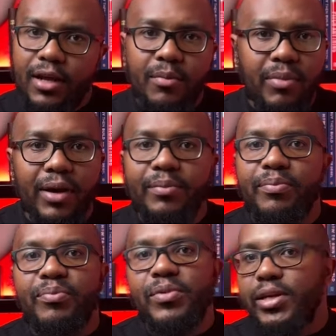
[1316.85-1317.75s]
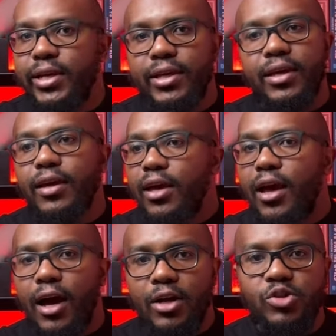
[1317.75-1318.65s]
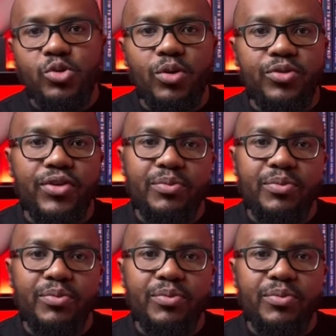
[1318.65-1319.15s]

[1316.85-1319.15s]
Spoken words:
by clicking 2 or 3